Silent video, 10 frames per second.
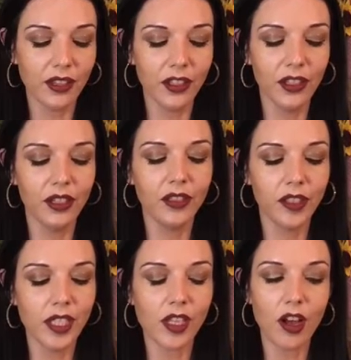color
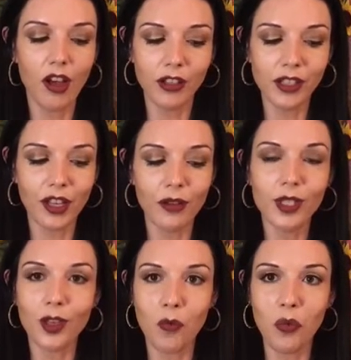is also
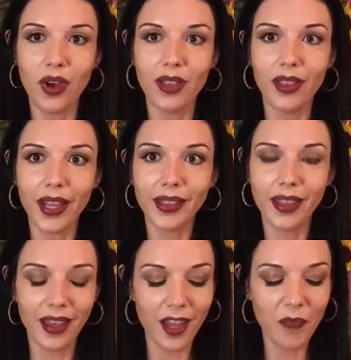somewhat like
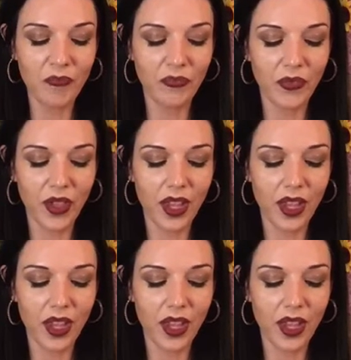that,